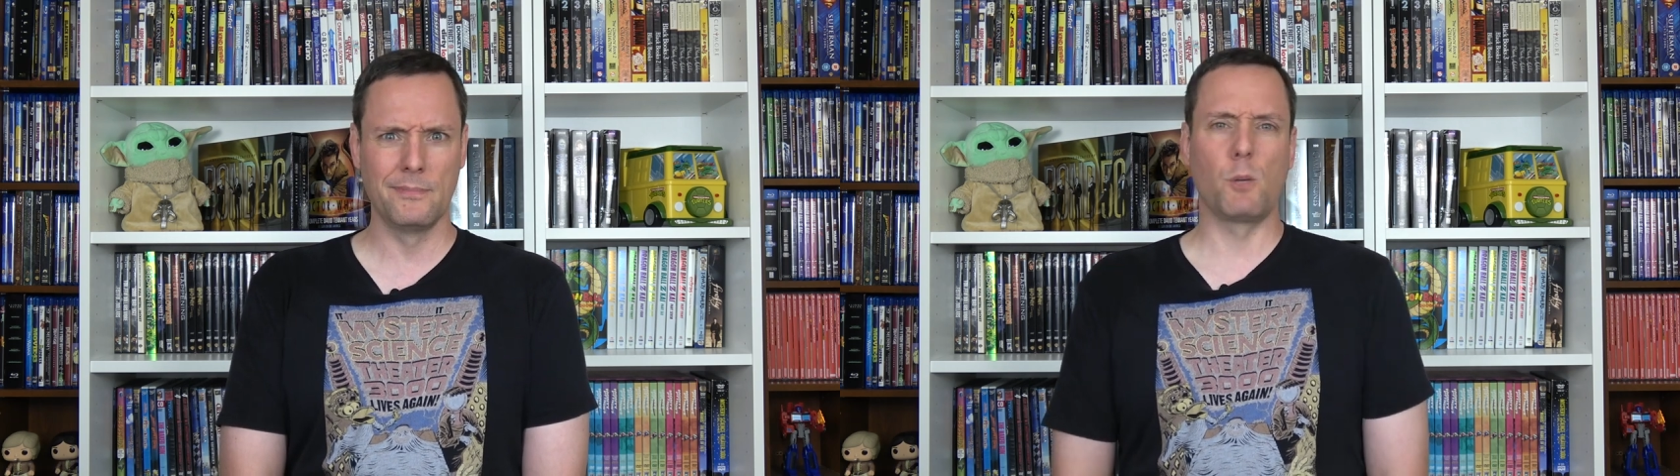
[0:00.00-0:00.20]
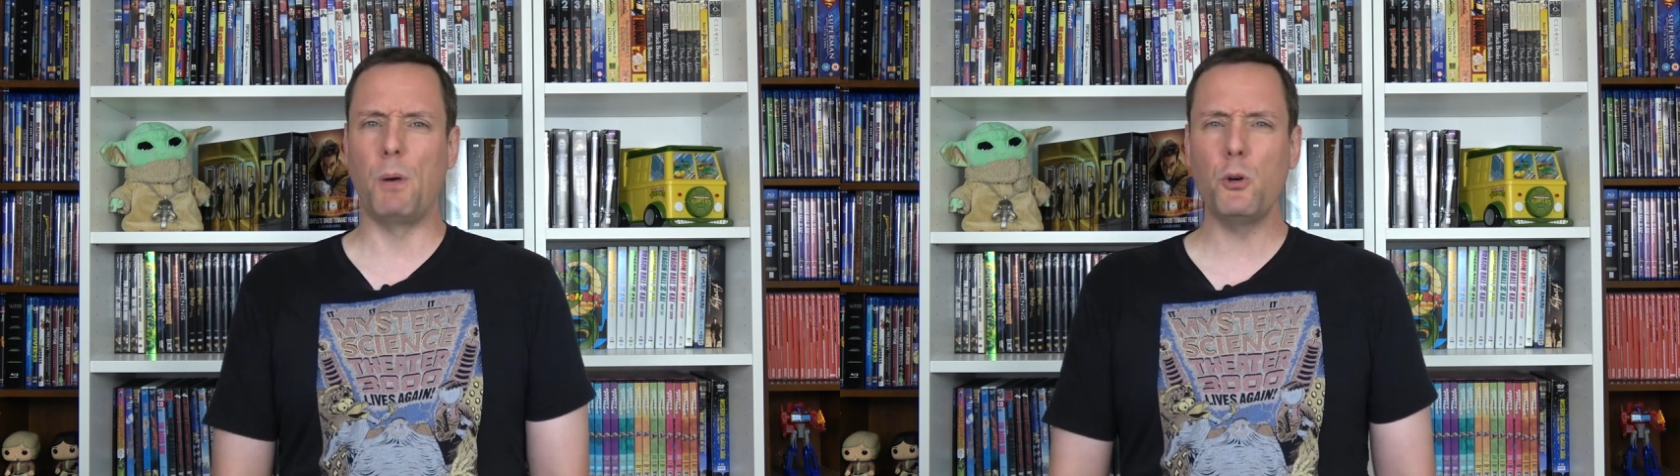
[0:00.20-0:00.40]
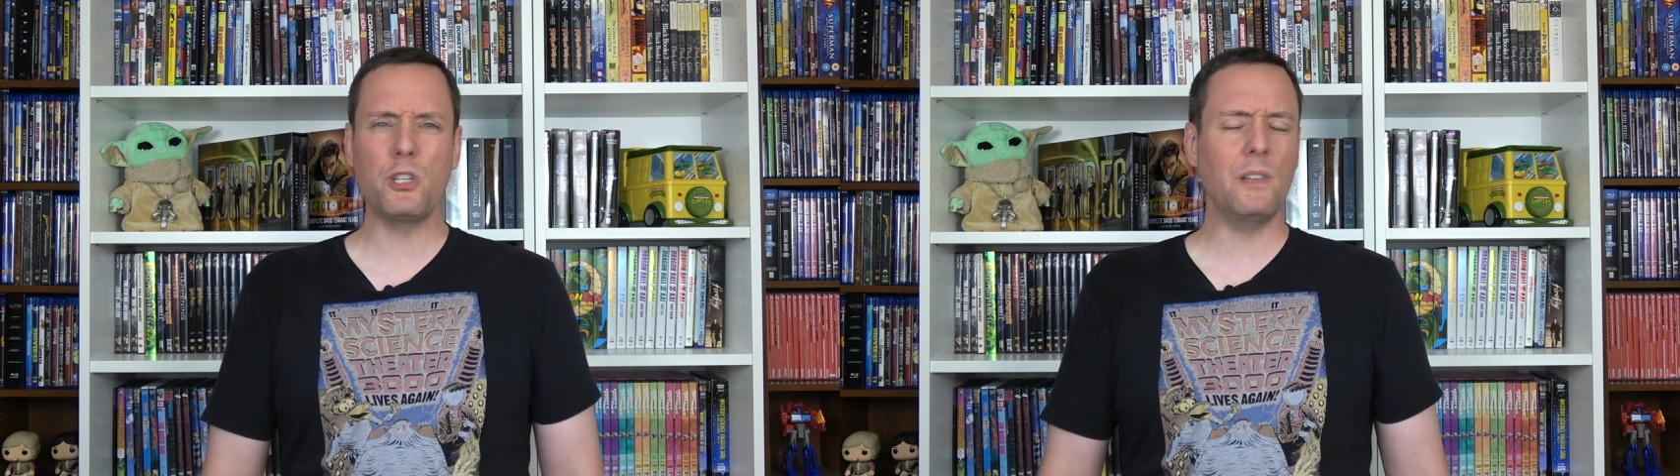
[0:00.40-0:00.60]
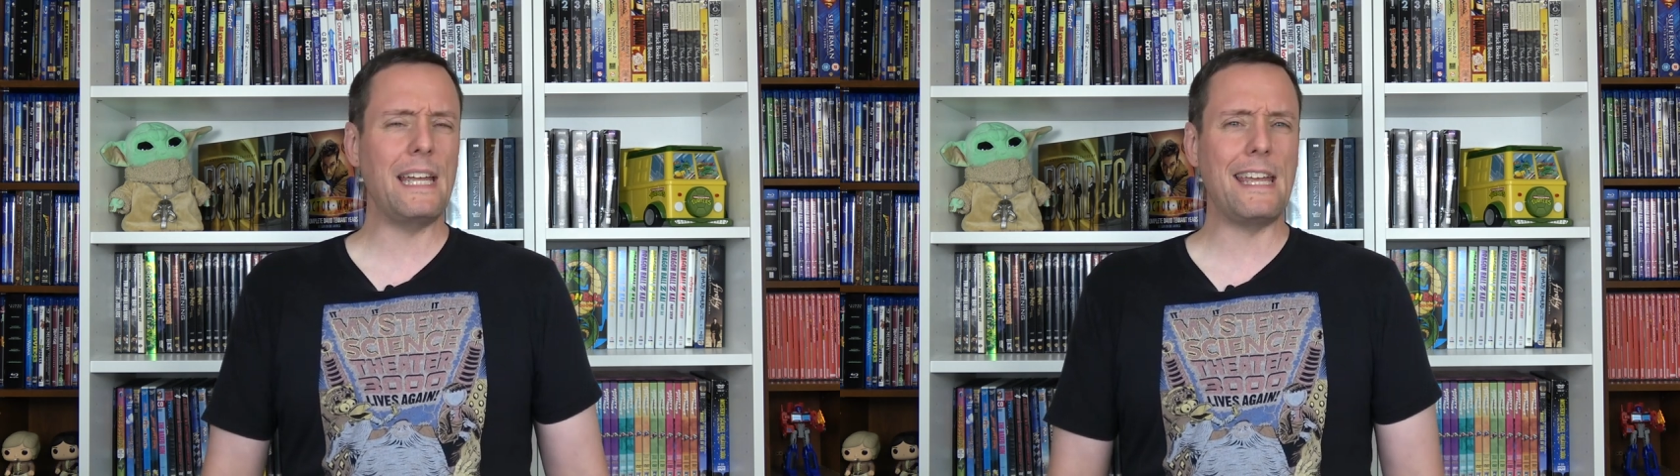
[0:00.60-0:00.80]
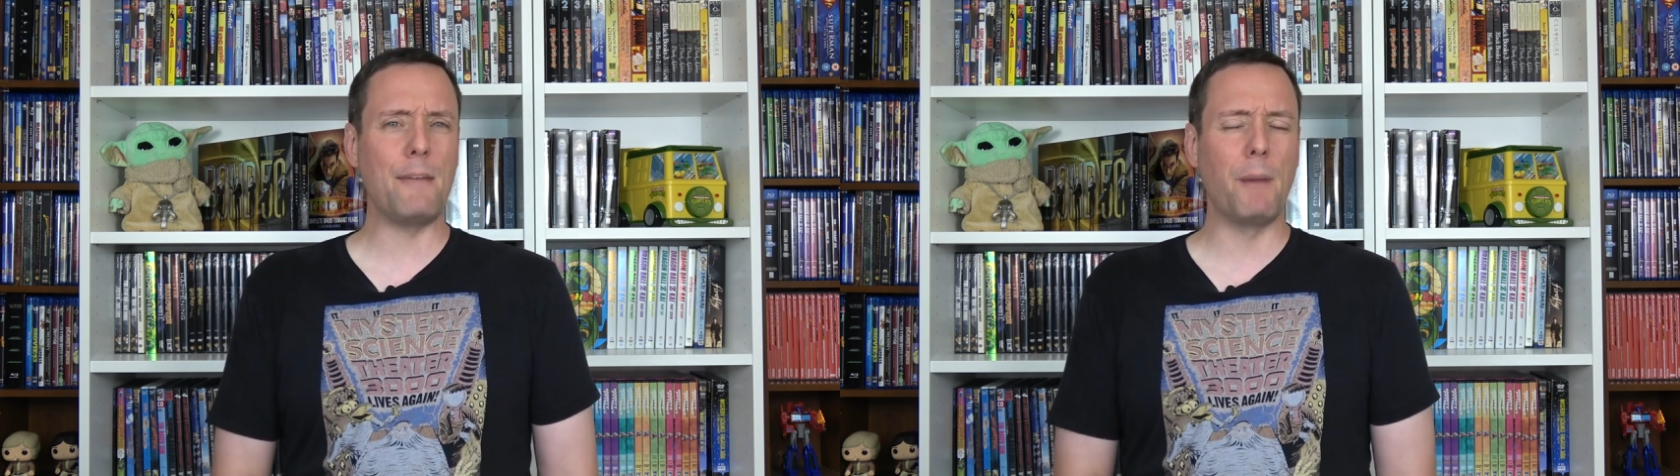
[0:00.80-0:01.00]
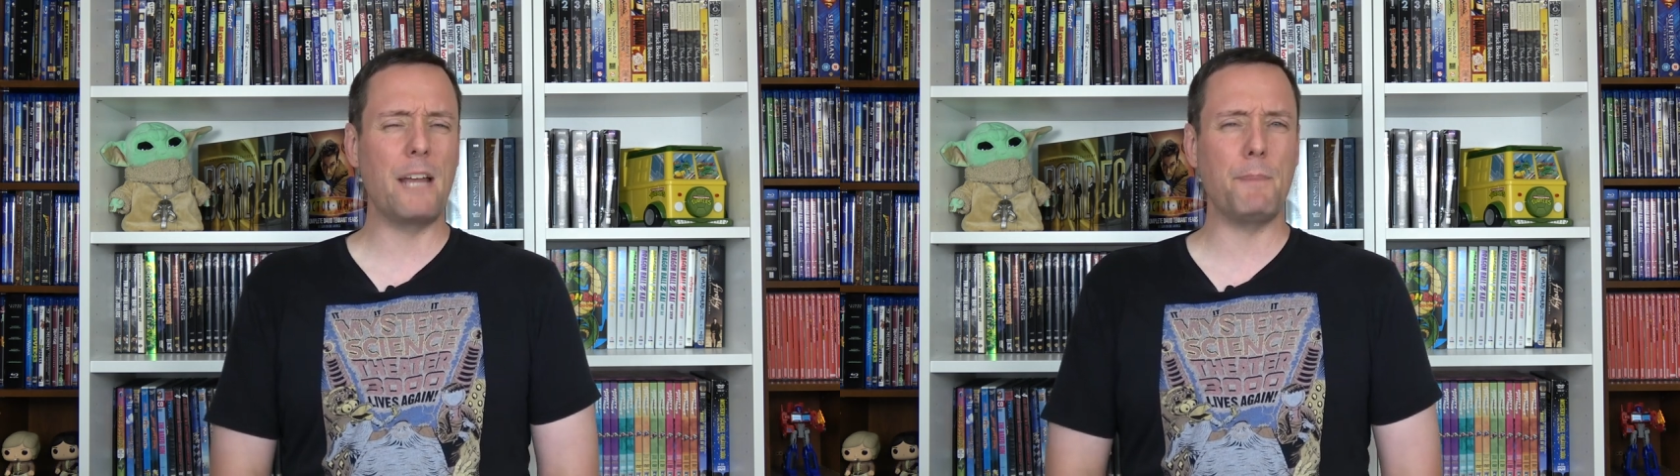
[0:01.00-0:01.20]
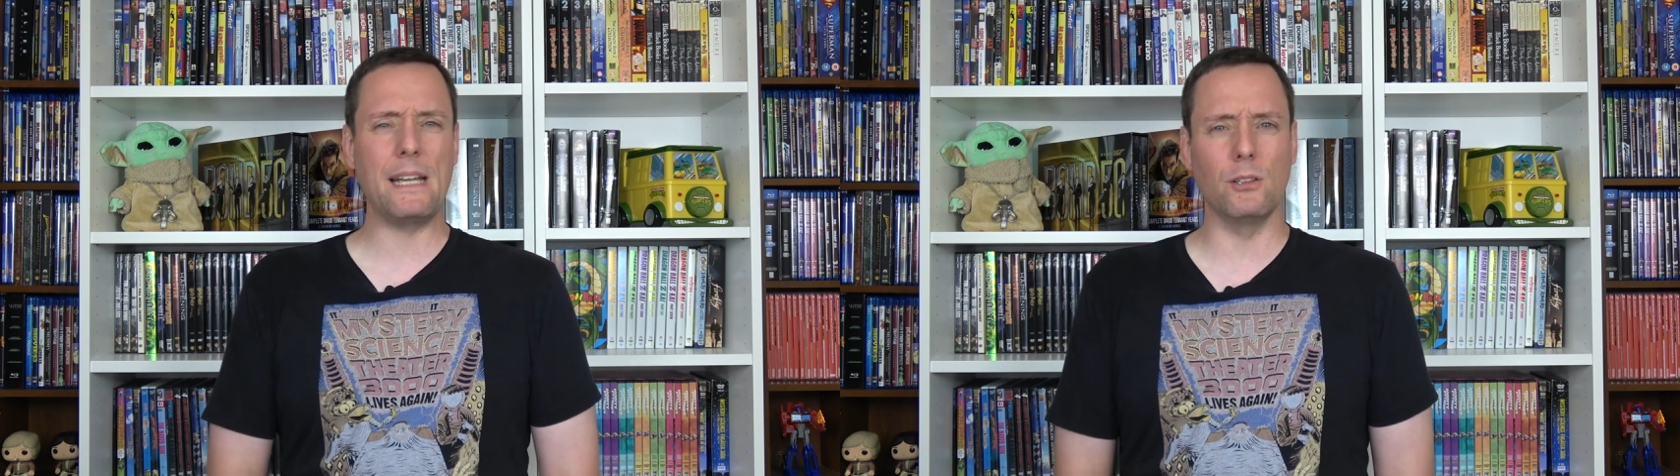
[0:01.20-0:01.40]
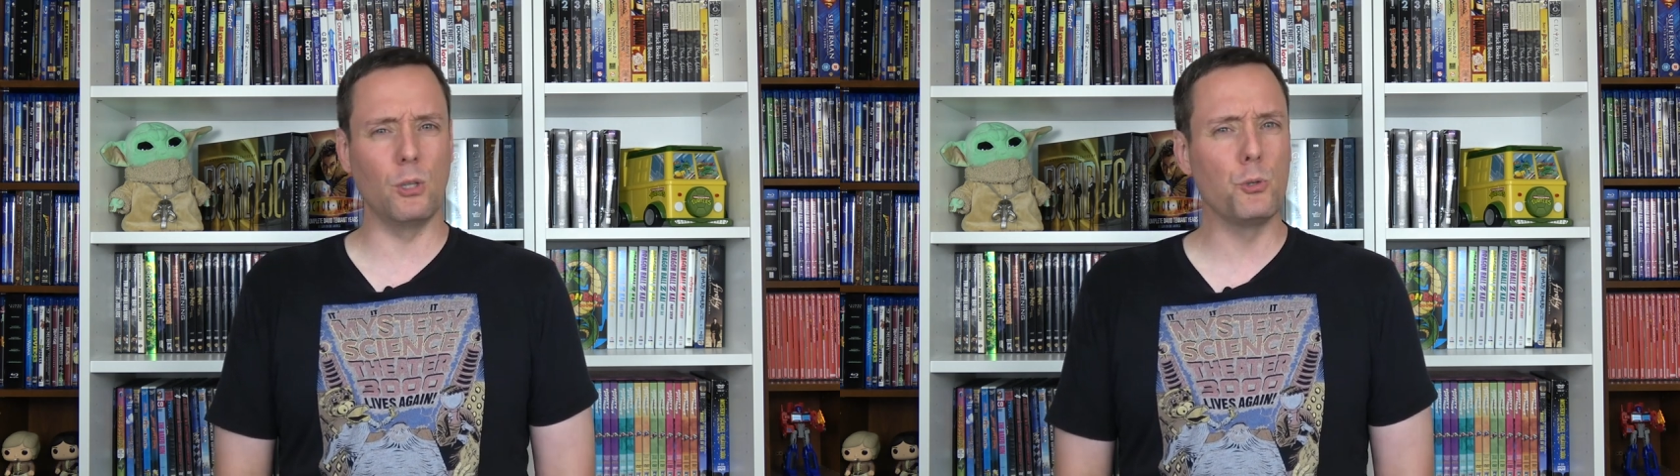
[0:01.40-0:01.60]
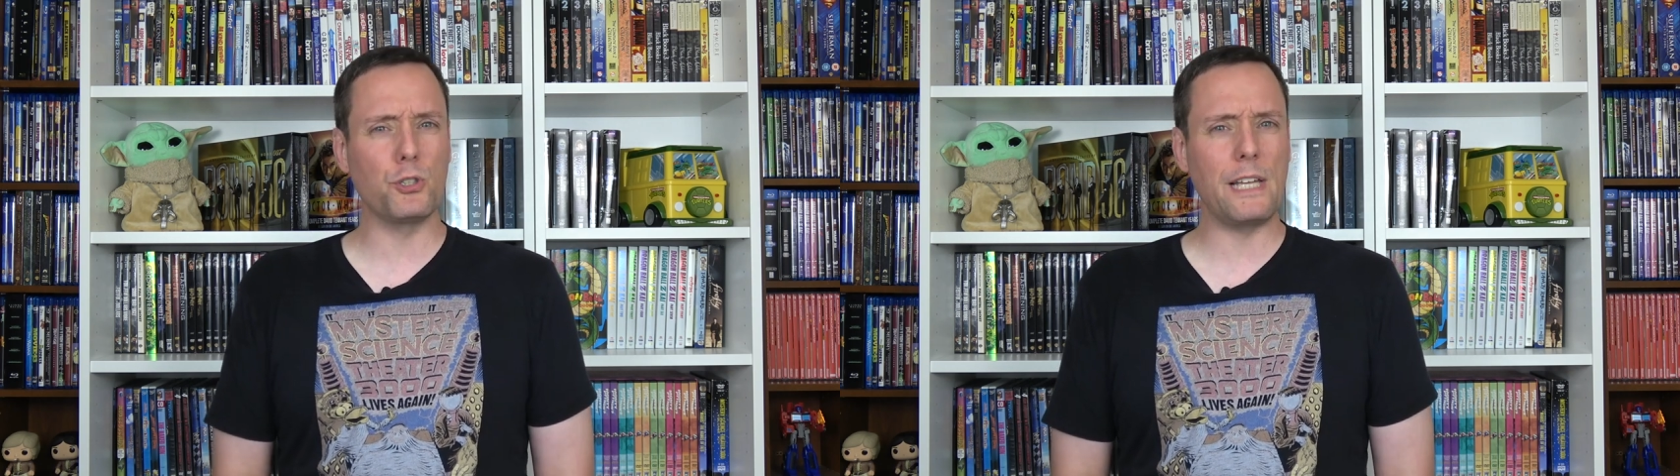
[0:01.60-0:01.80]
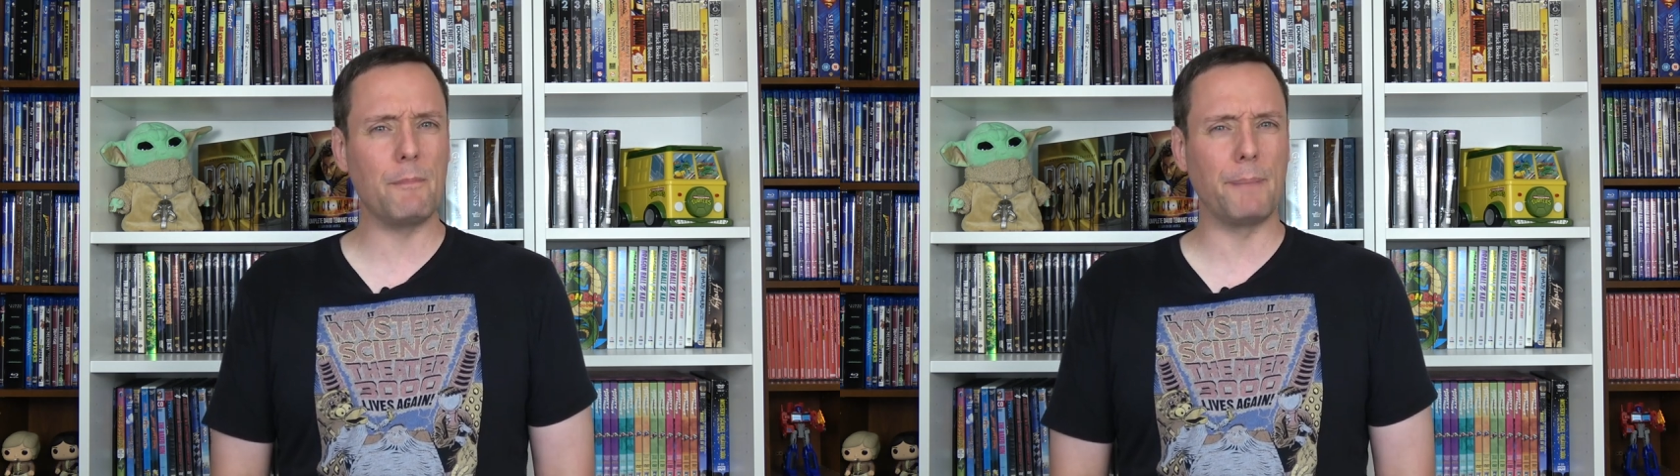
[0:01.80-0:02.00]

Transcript: Supposedly, he might be loosely